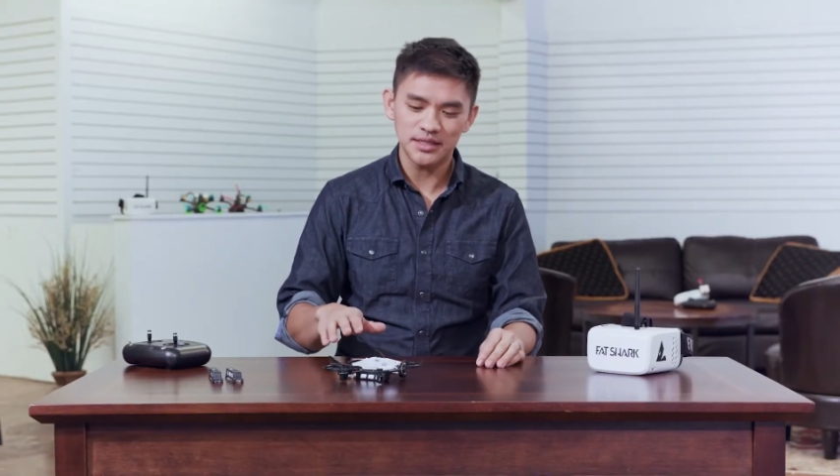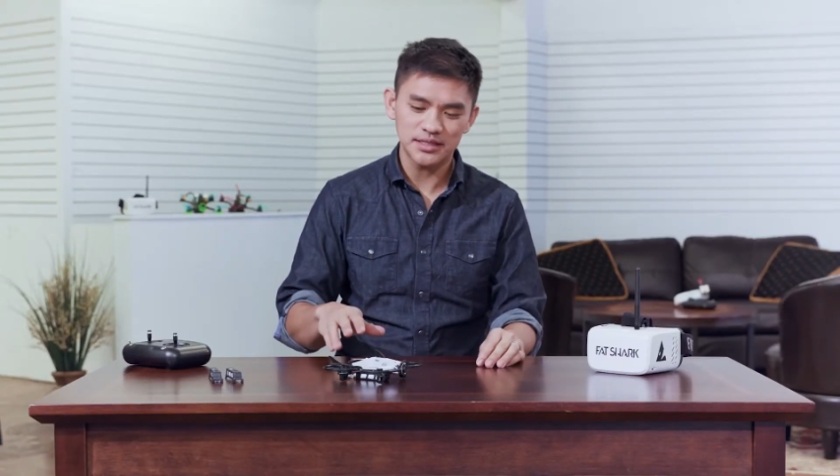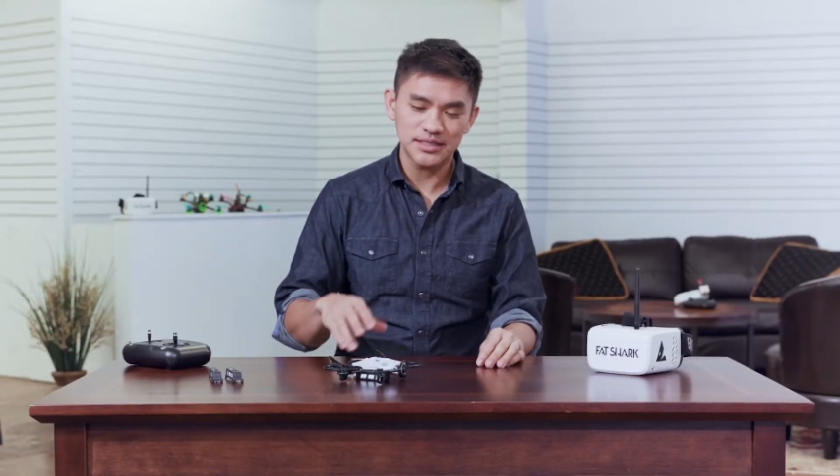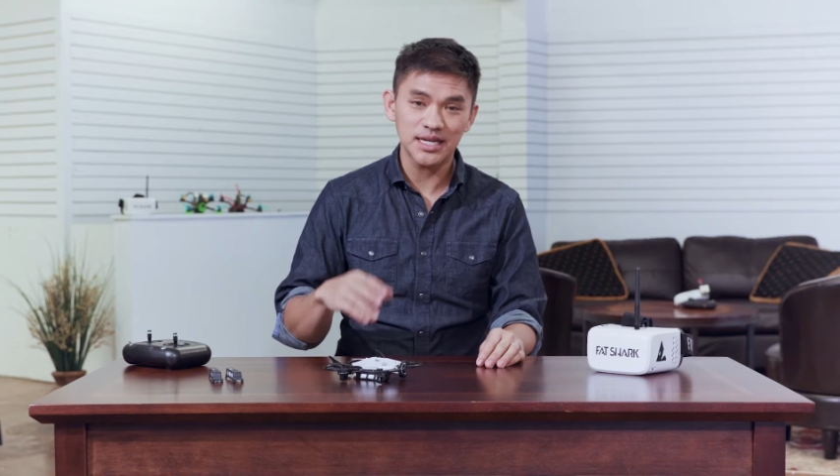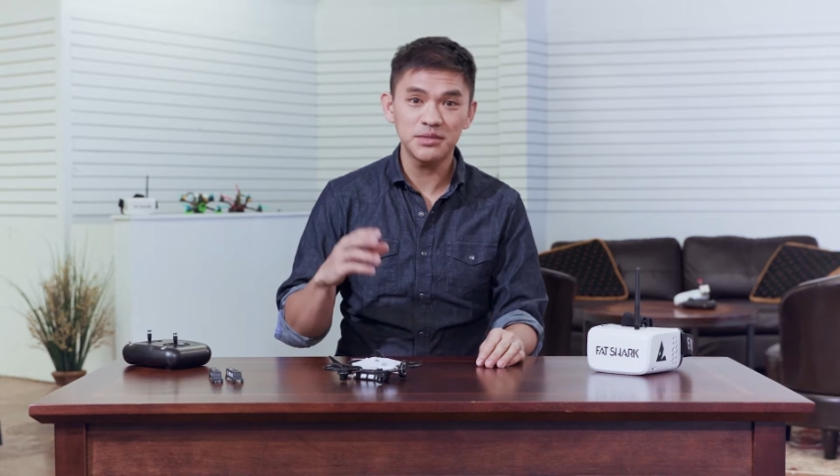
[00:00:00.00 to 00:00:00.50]

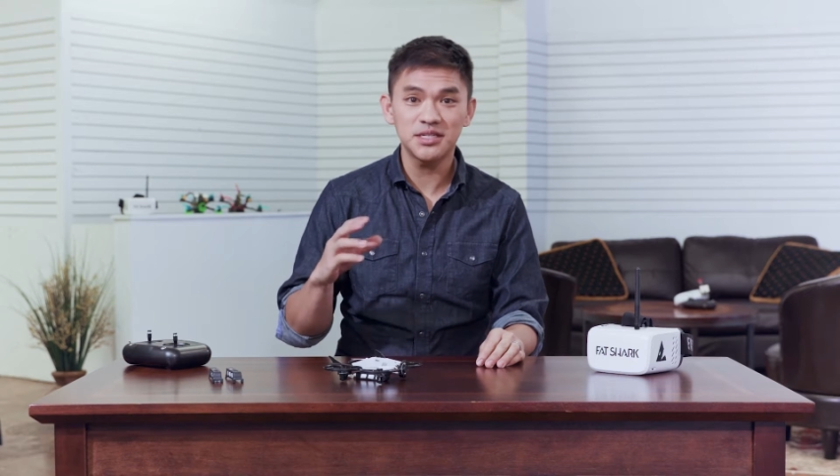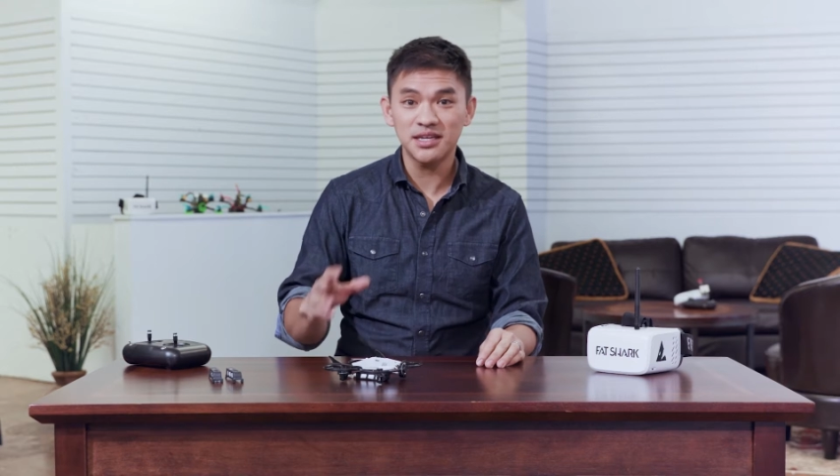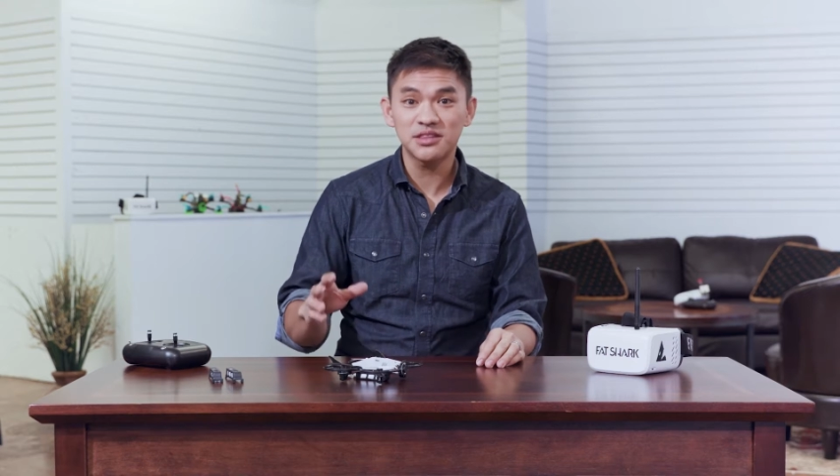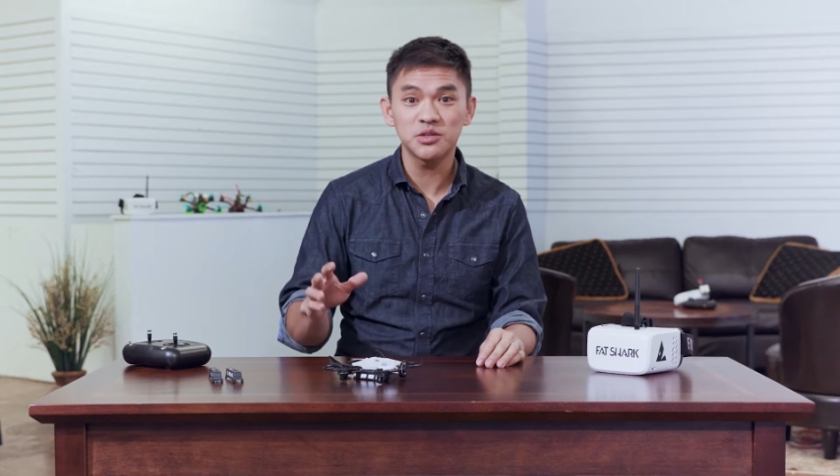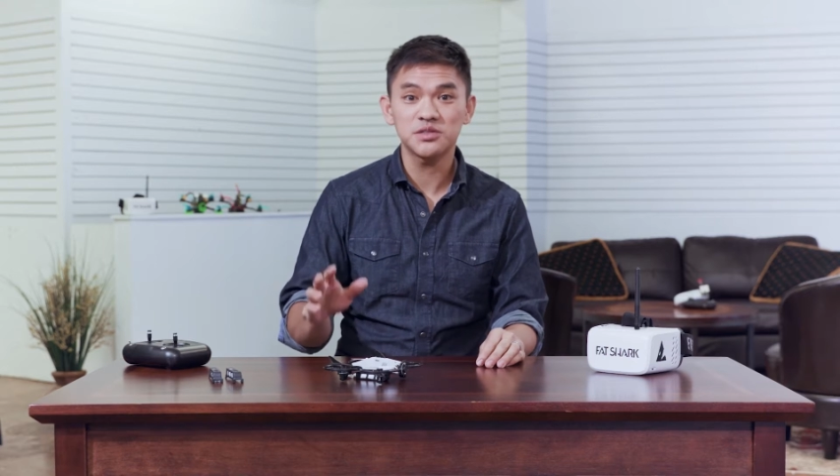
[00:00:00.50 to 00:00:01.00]
it's time to
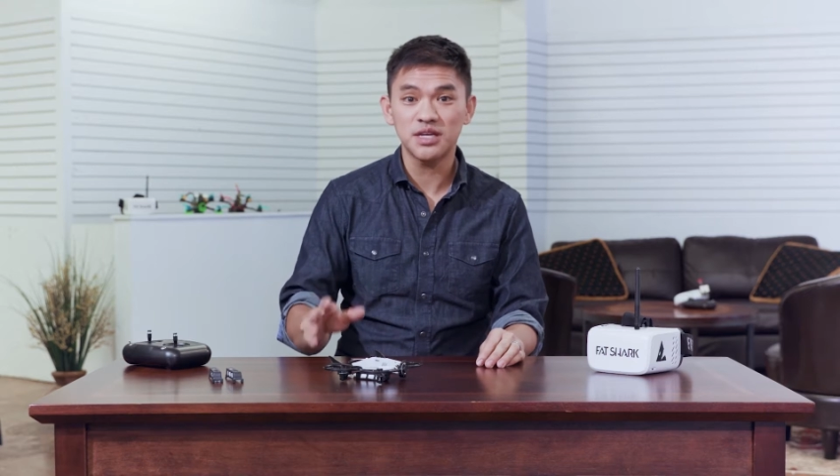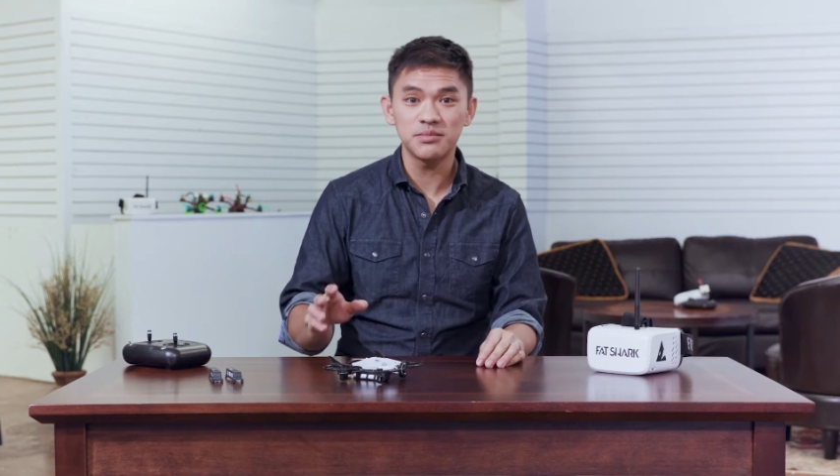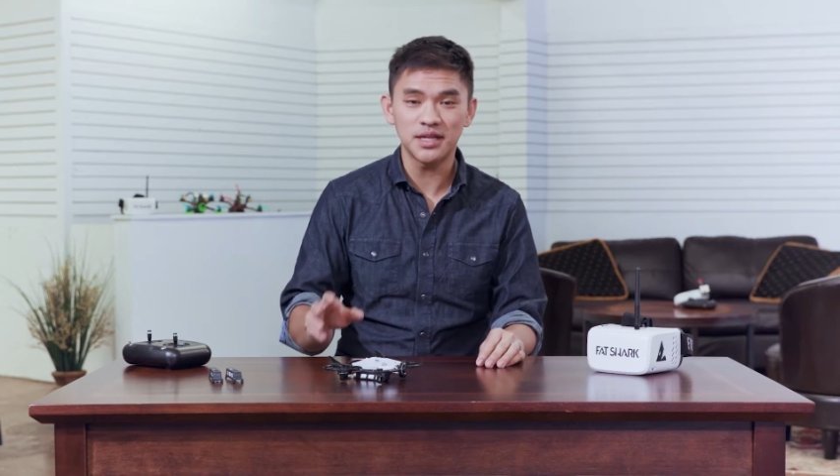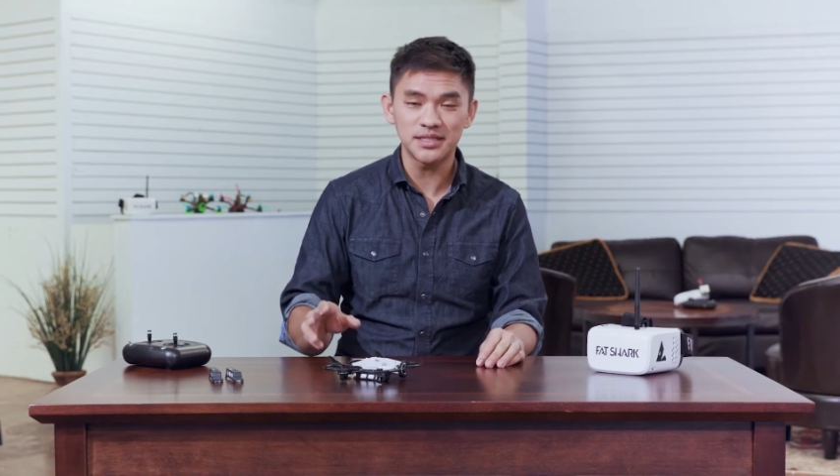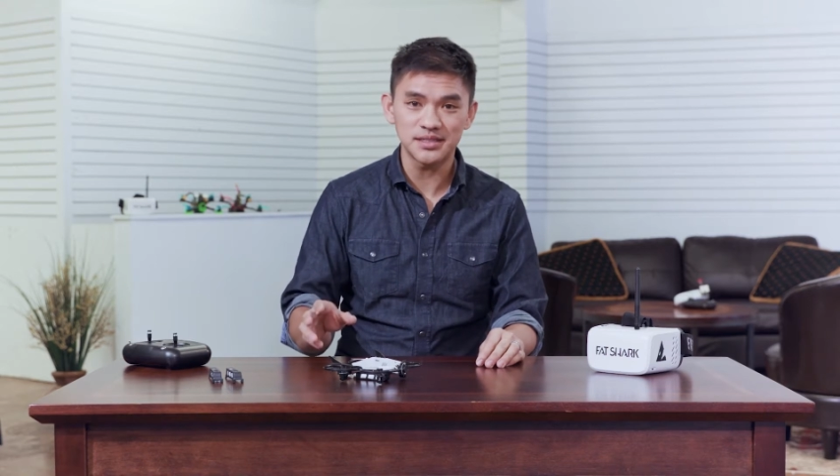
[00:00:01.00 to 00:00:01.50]
take those
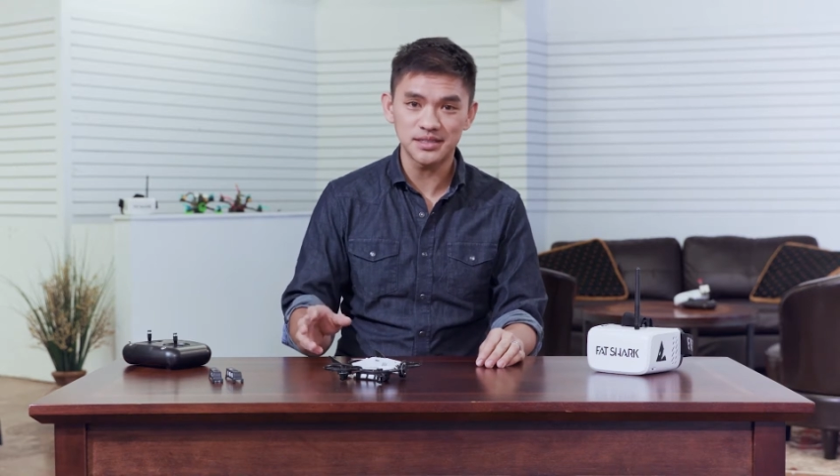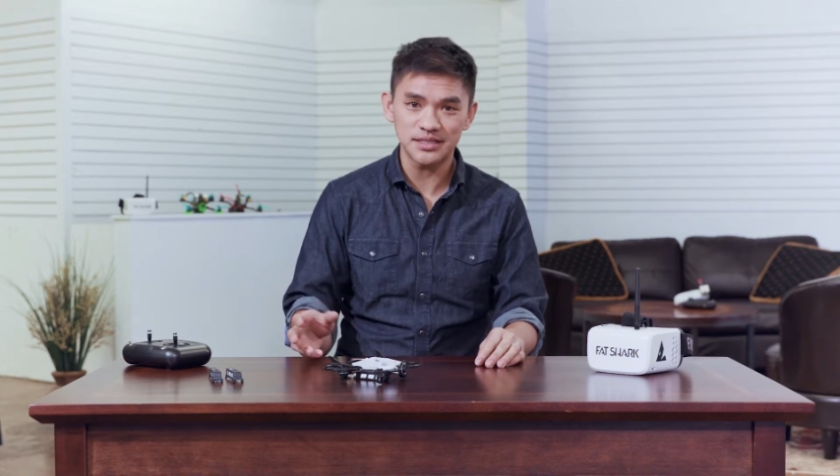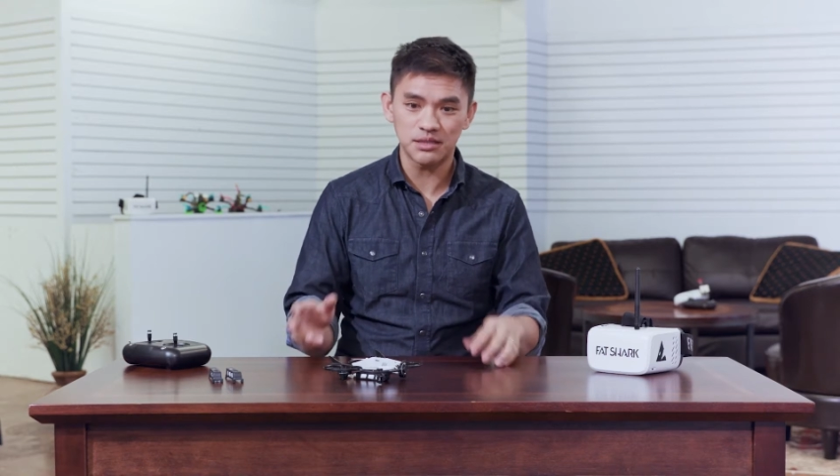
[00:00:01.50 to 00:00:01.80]
same lessons